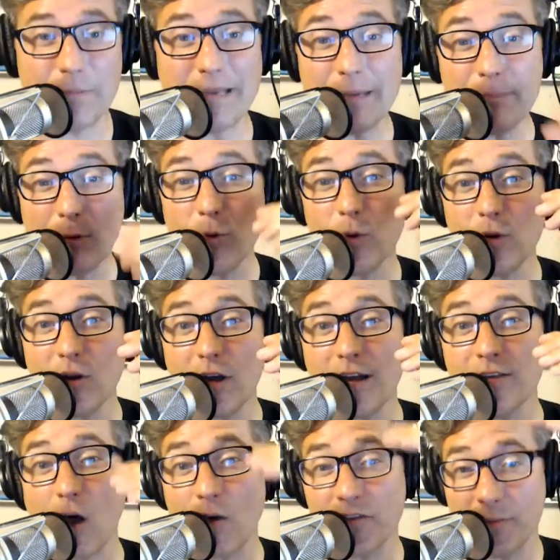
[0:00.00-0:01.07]
people will
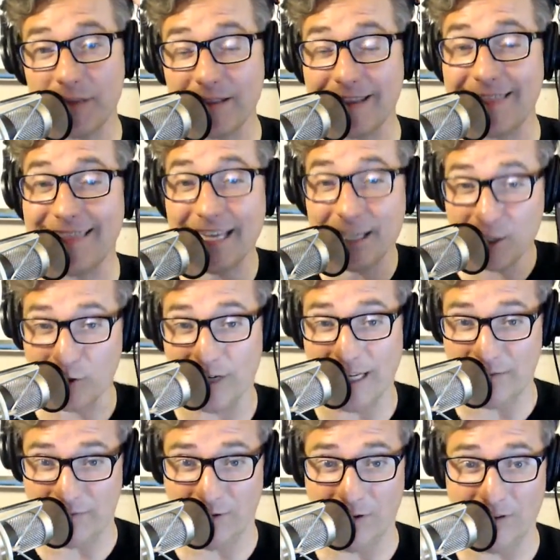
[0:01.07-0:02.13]
ultimately think you're
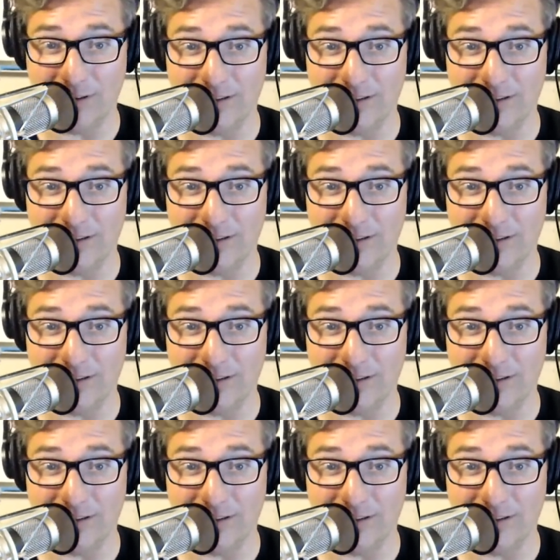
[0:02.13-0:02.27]
evil.